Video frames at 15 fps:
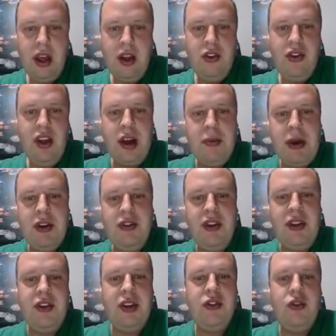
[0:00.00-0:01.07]
Stock price is
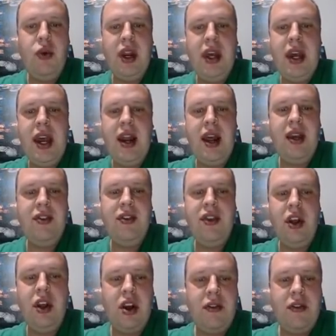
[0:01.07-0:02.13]
at 628. I had to
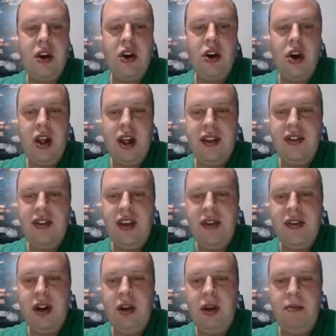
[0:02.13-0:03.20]
sell a covered call at
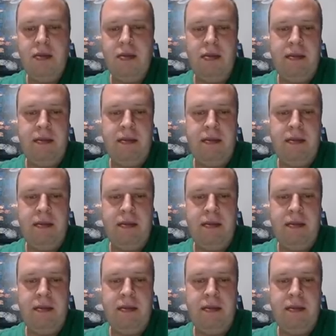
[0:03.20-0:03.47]
7.